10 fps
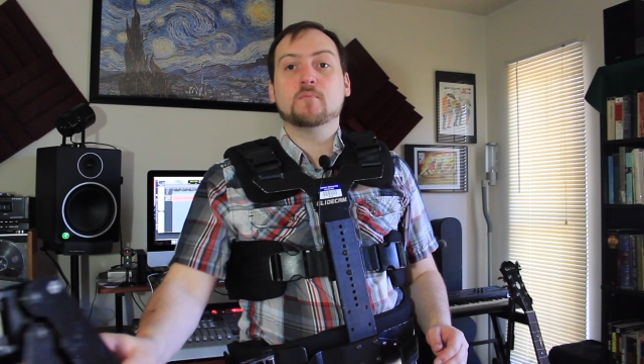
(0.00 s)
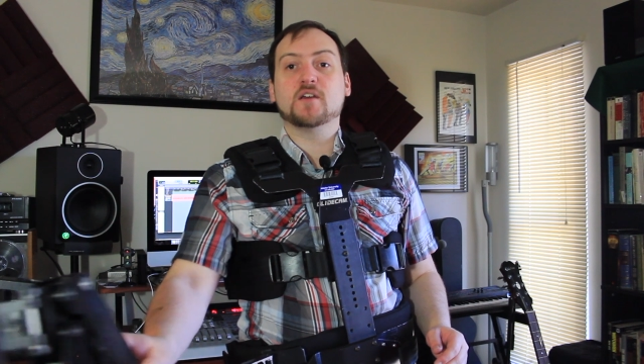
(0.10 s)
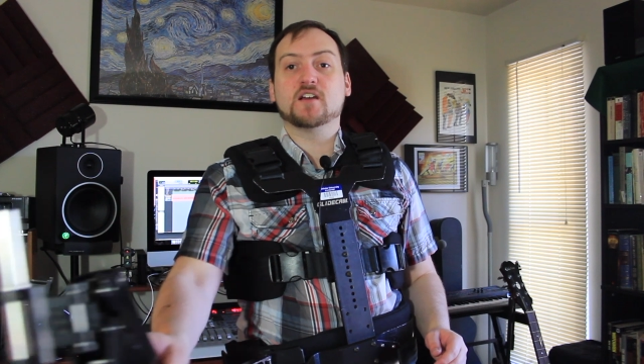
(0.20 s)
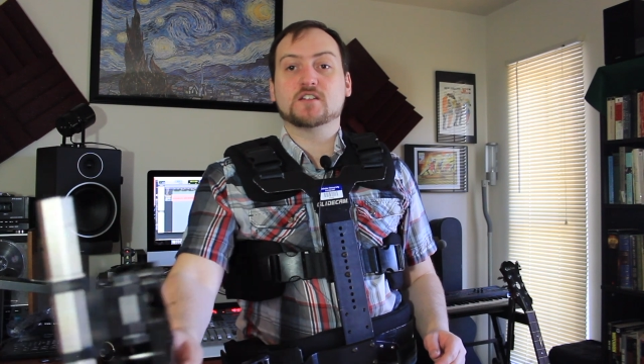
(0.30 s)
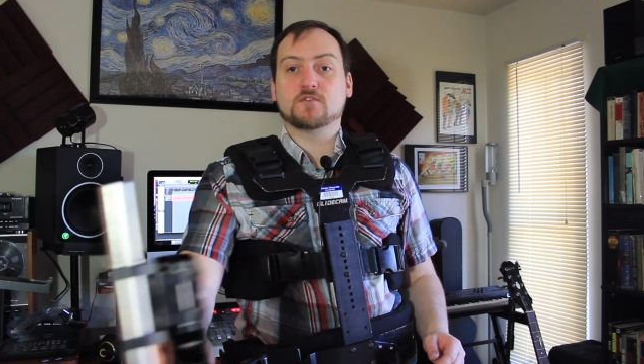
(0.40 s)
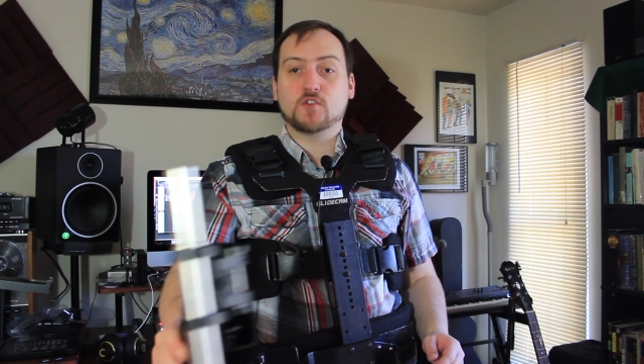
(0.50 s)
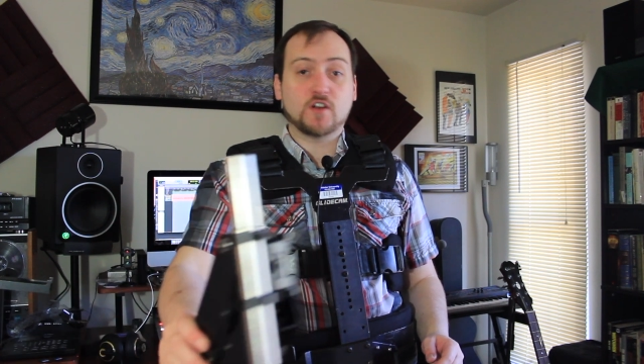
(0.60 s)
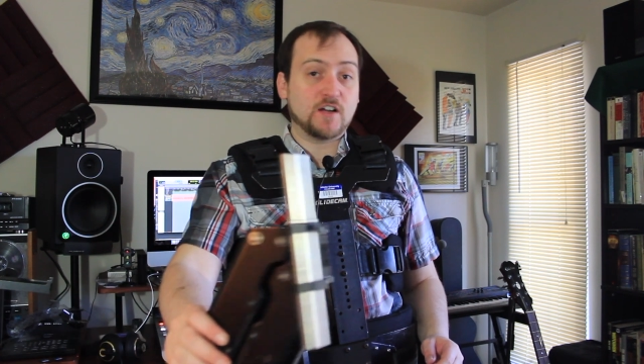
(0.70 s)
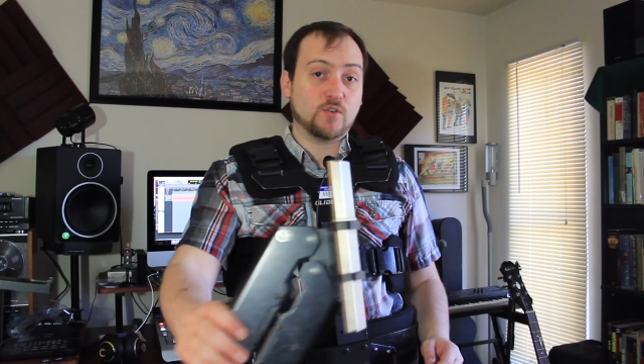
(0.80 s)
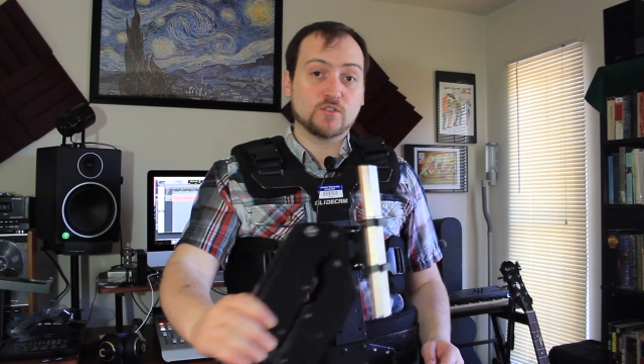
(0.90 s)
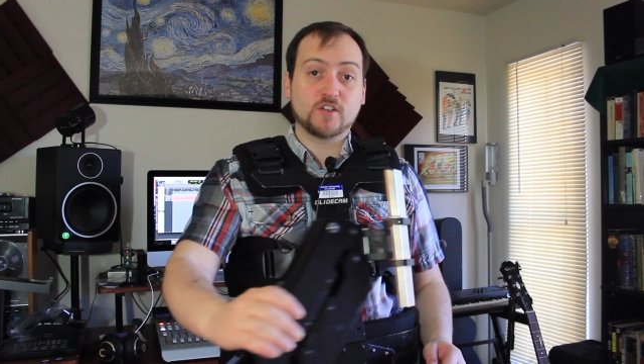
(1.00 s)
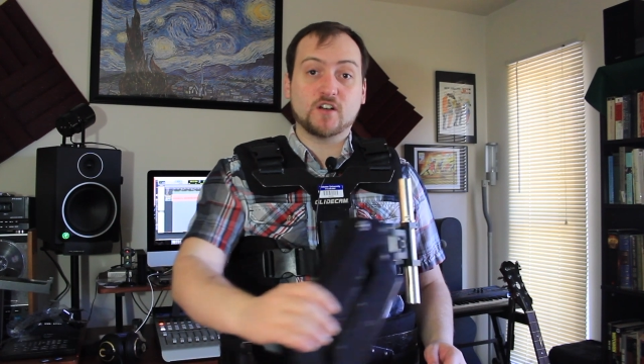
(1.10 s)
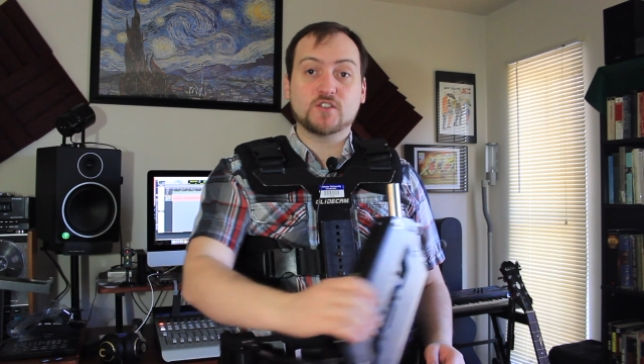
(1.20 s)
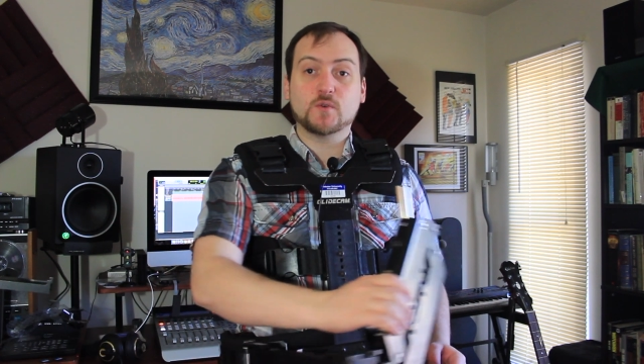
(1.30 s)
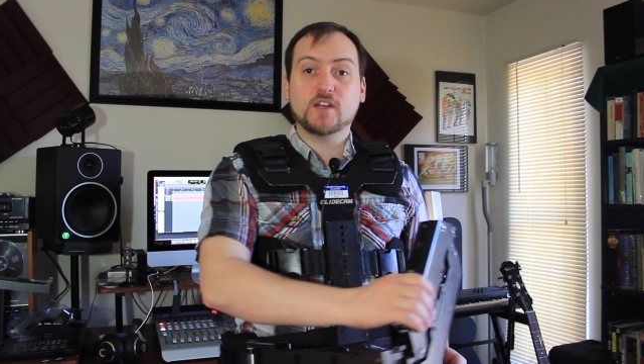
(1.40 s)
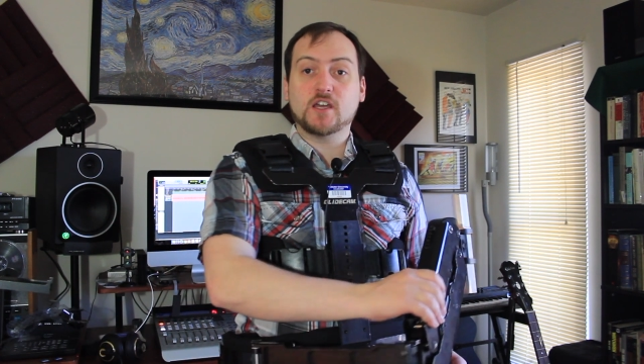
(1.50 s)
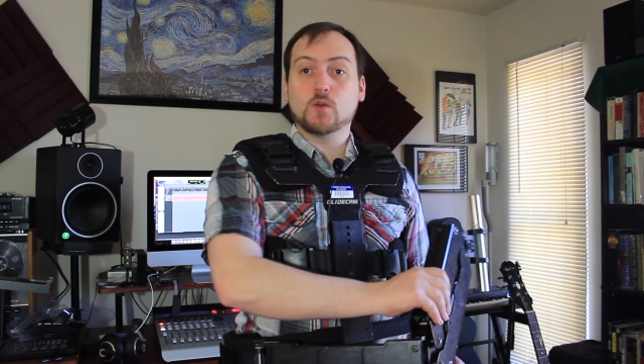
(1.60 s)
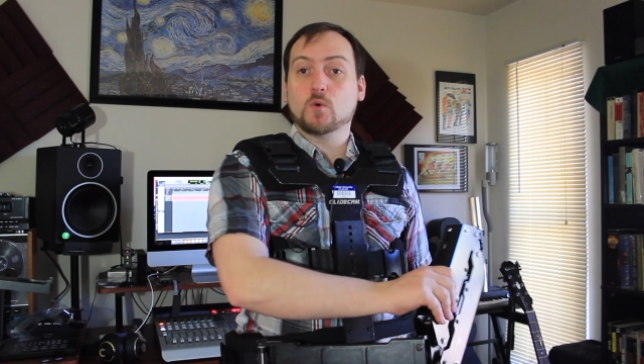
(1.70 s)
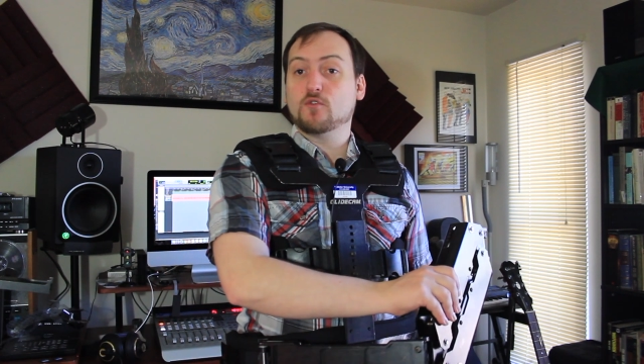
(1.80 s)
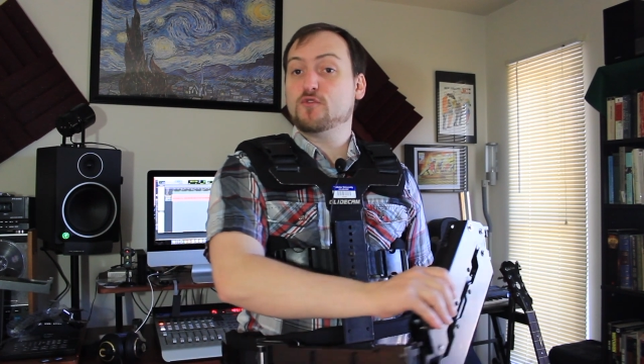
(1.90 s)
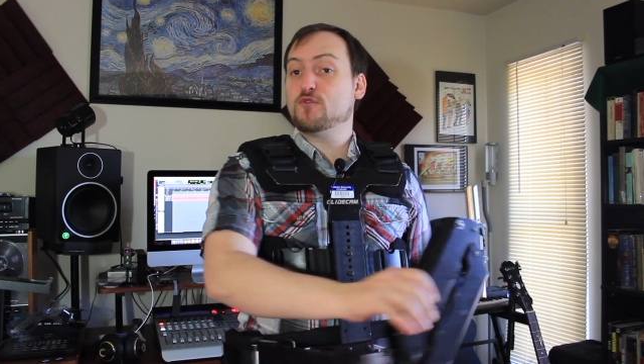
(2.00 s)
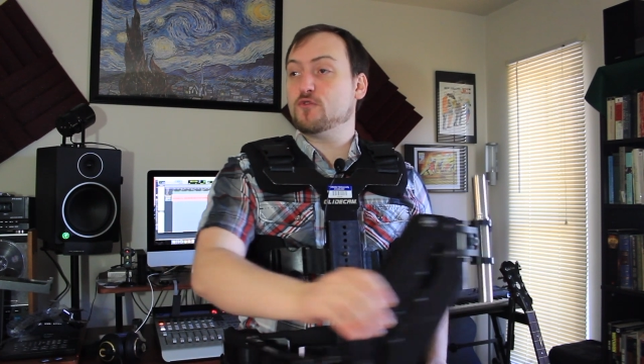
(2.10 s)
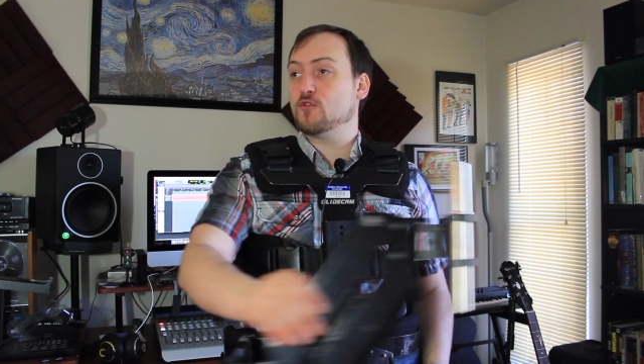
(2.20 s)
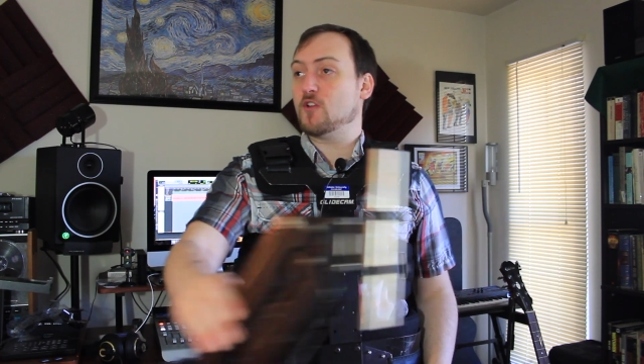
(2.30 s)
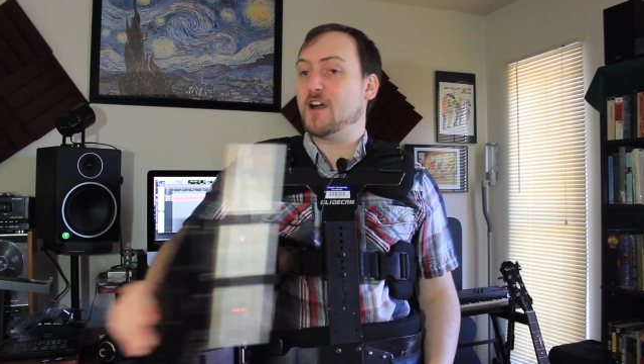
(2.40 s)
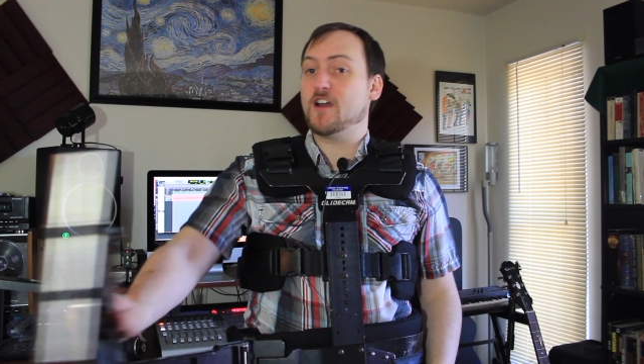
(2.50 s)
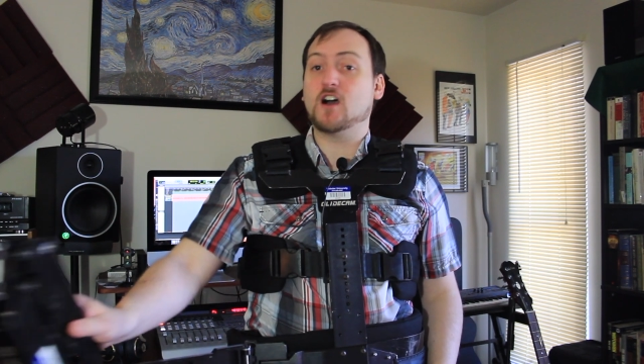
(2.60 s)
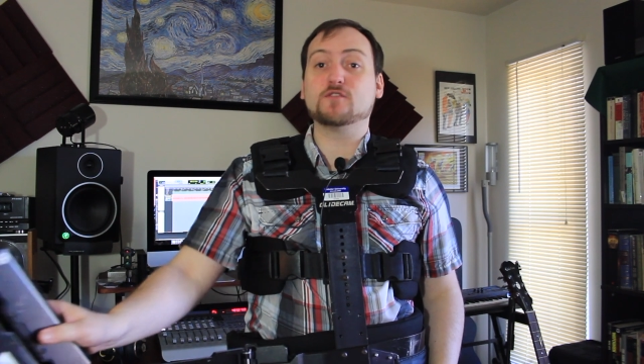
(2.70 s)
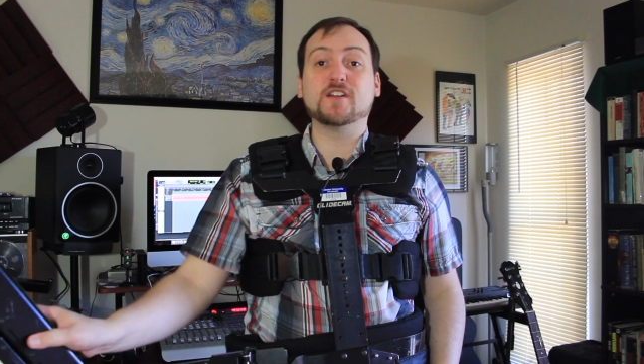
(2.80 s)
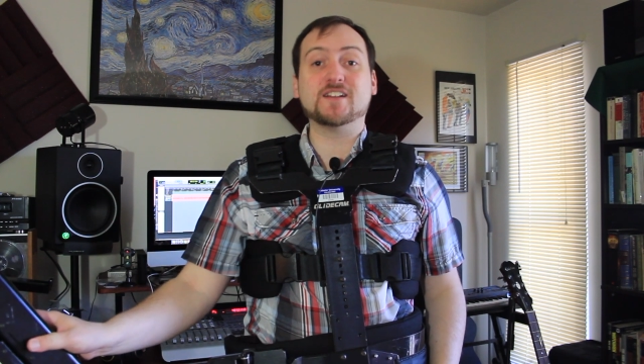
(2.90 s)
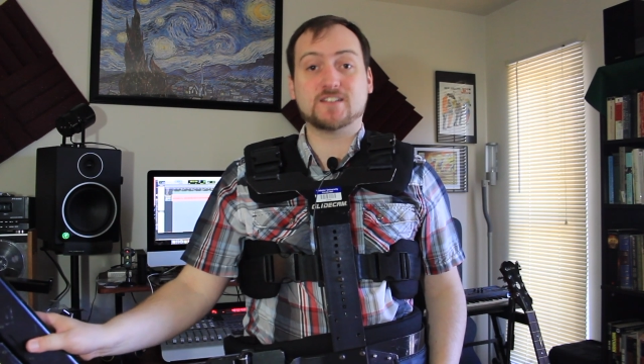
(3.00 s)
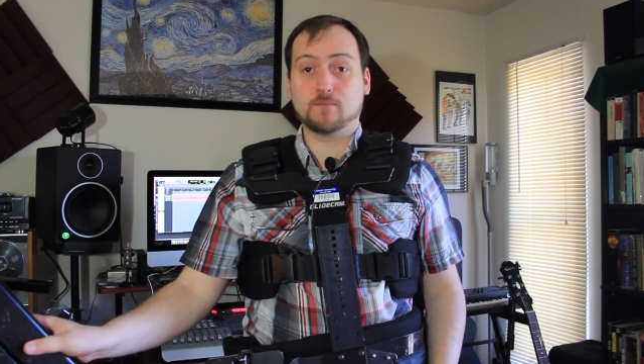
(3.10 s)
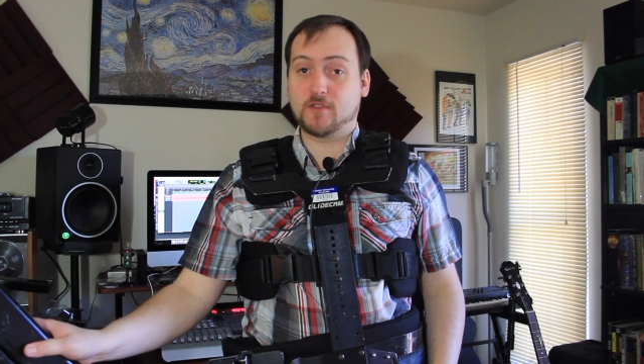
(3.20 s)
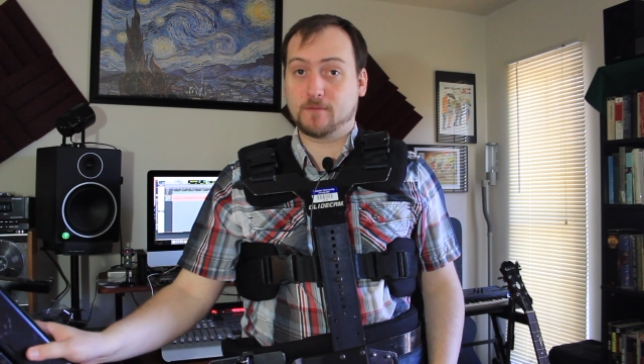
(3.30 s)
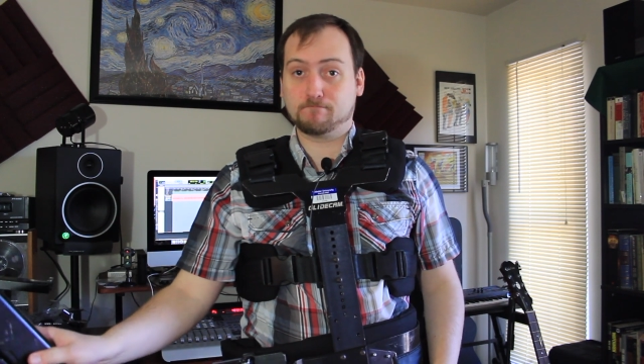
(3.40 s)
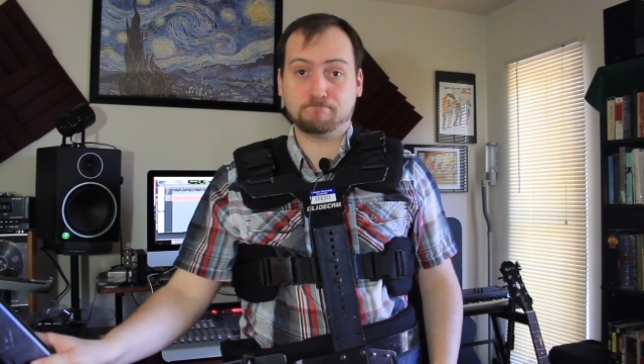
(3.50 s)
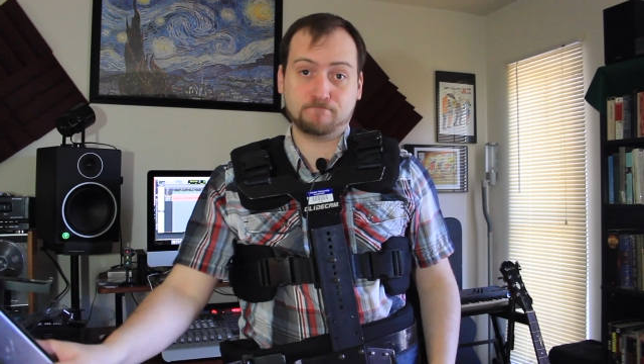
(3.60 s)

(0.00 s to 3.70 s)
because if you're not holding onto it, it will fly off and hit something.